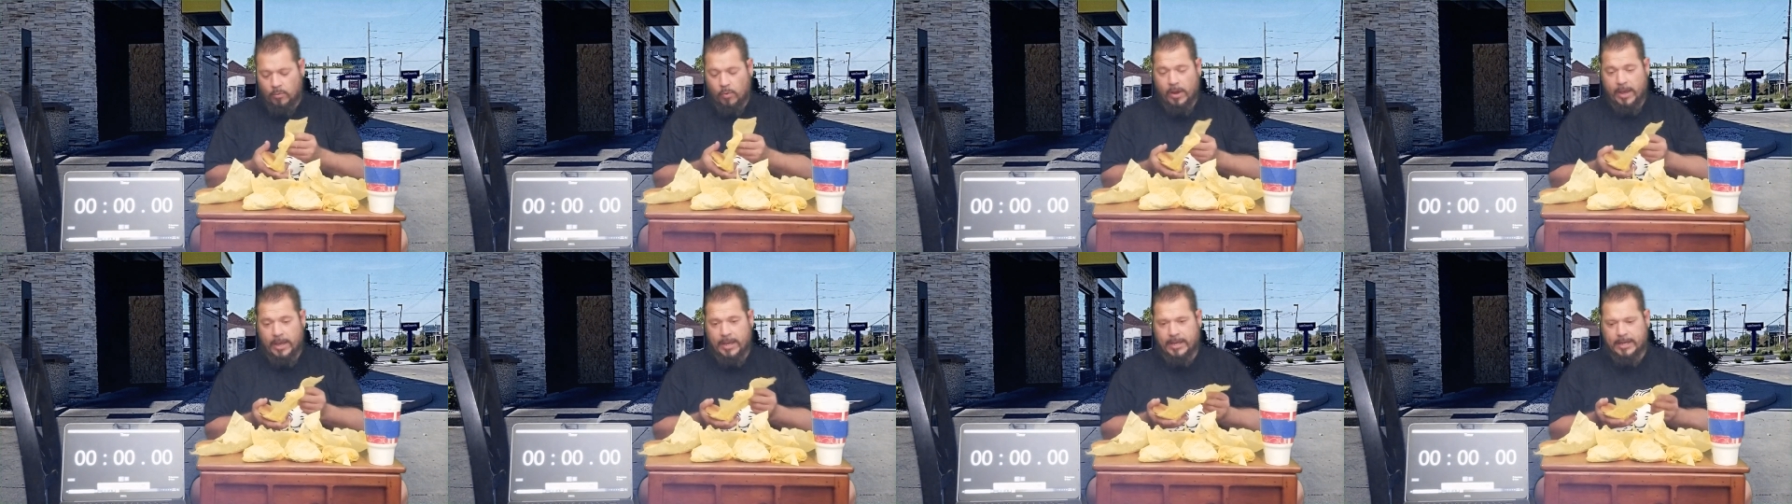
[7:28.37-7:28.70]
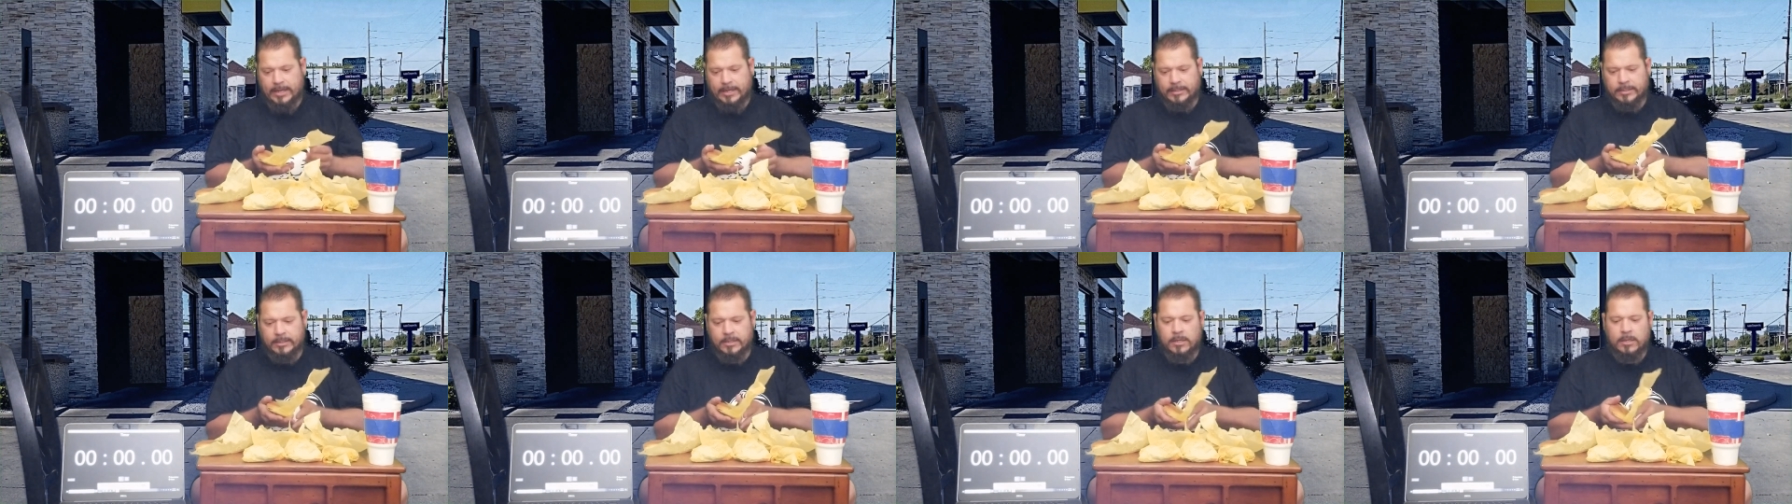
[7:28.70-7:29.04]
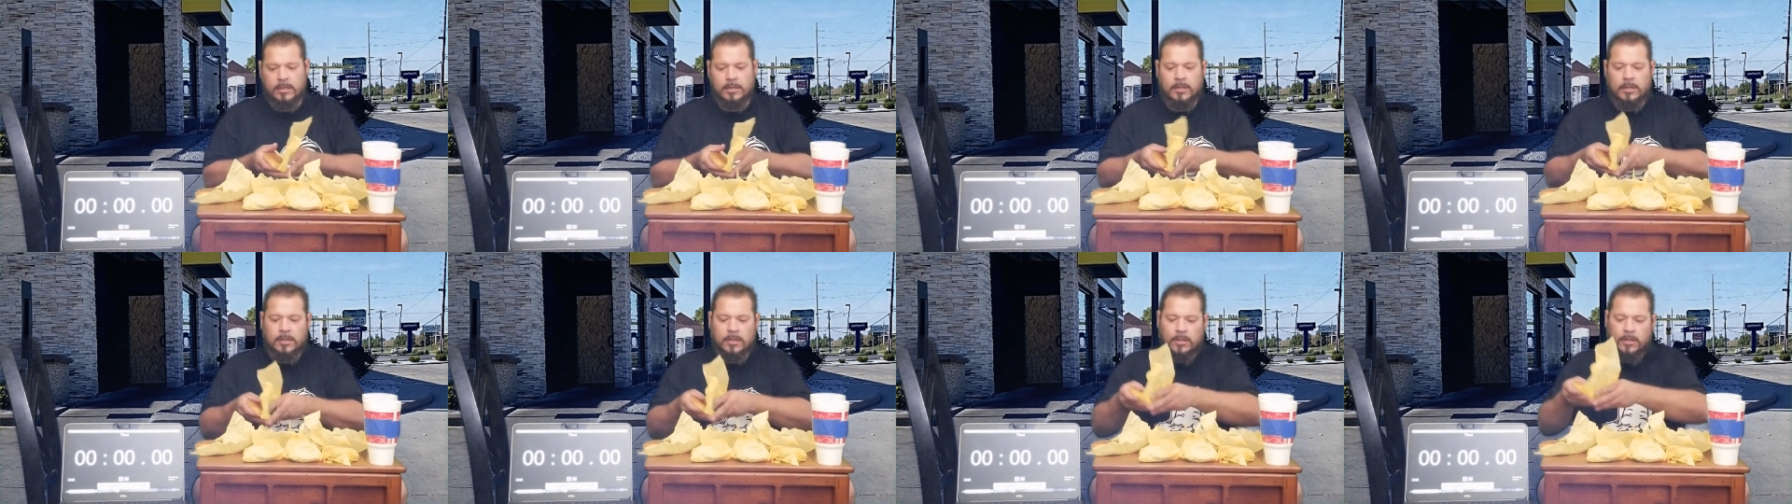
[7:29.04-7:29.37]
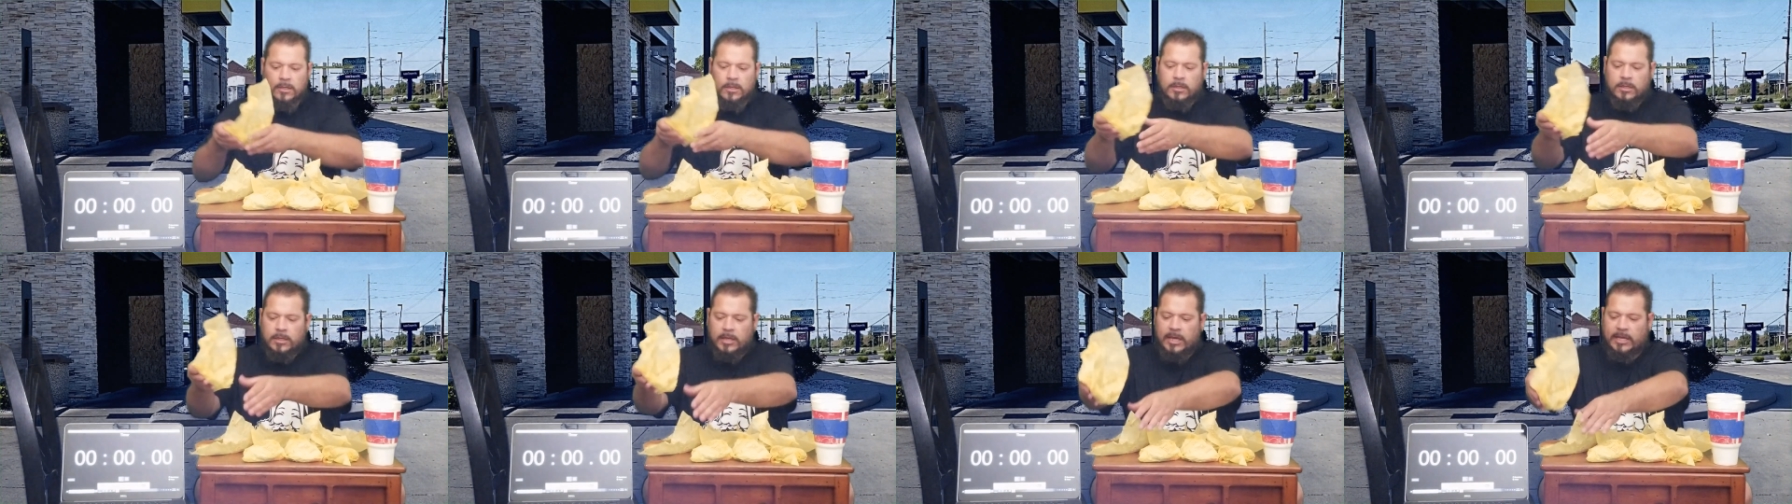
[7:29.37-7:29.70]
Wayne
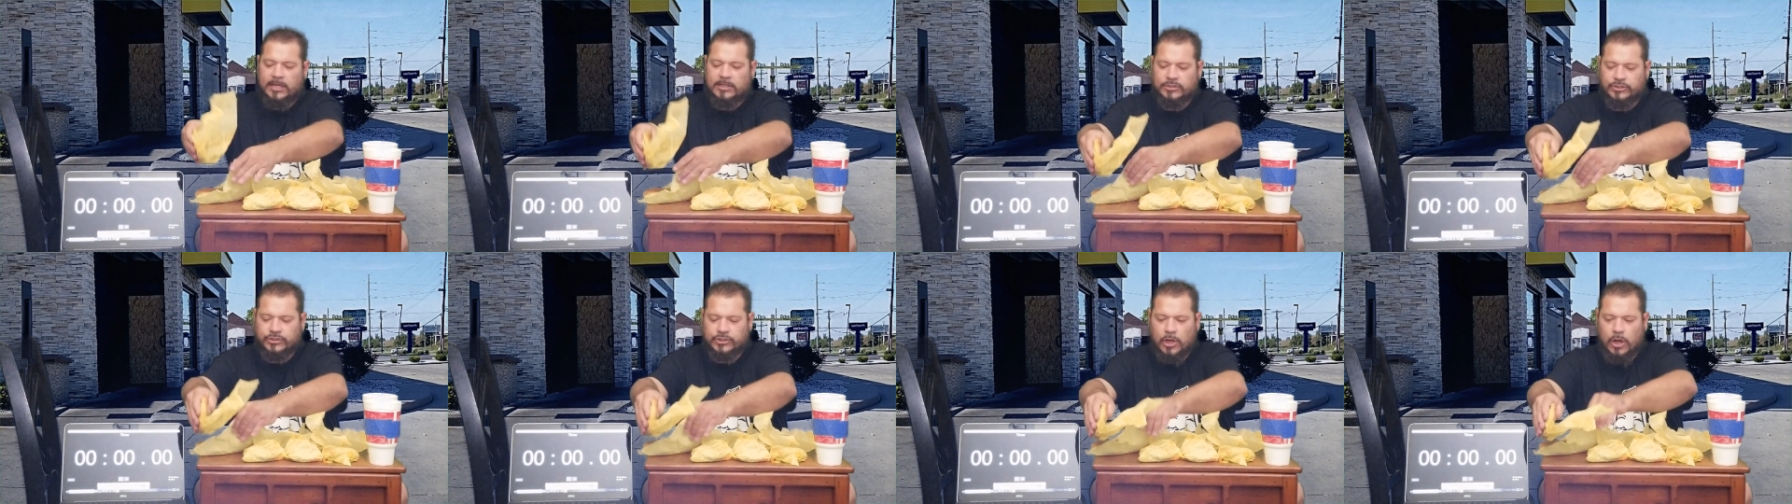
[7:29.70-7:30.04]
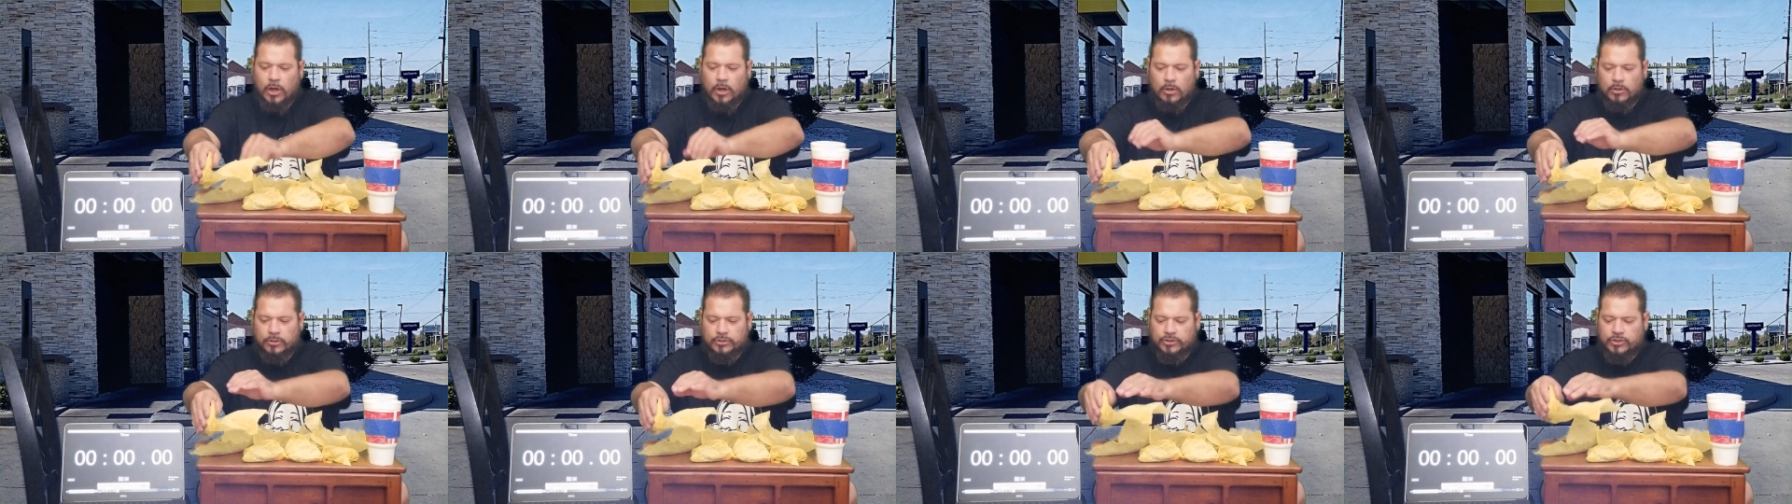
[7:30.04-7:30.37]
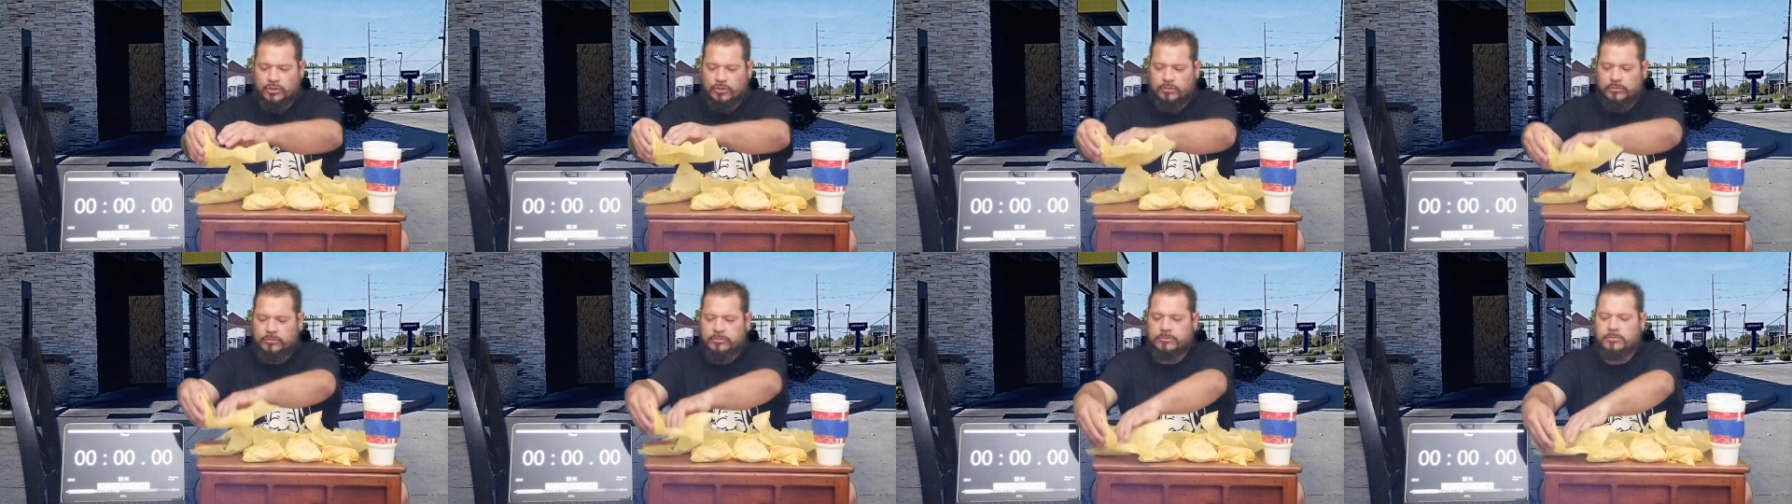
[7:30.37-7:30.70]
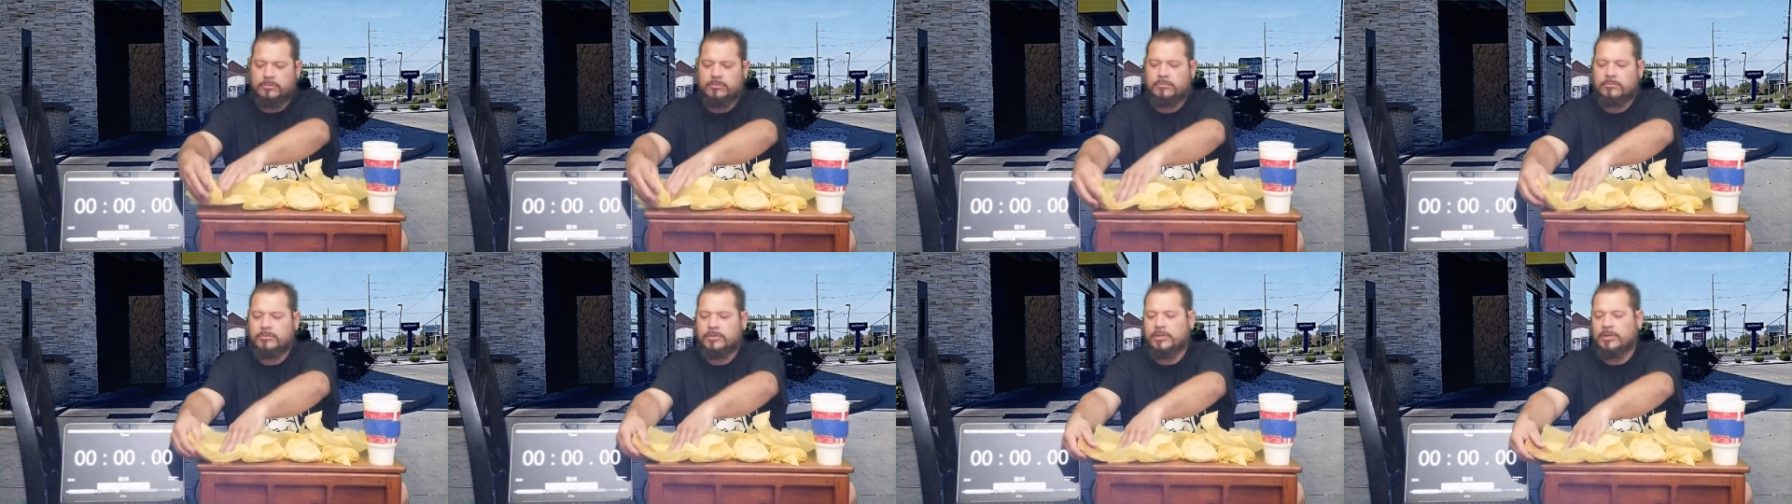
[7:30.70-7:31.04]
and Joe, so
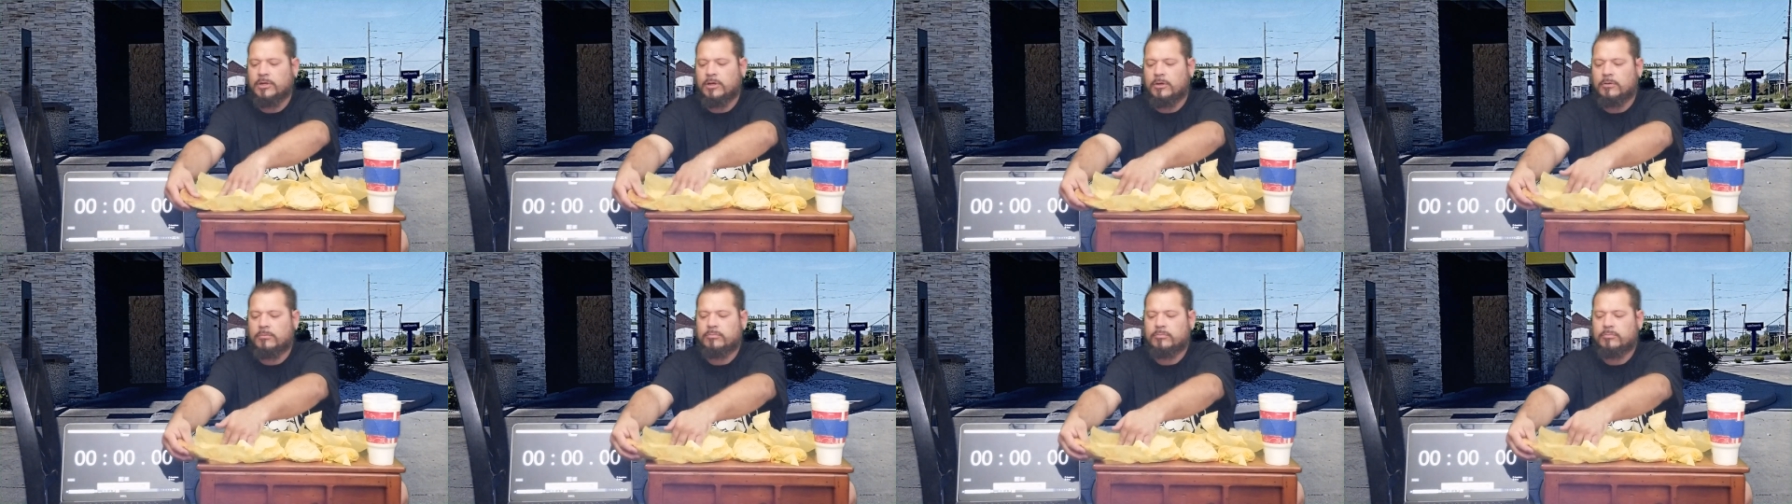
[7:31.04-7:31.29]
you know,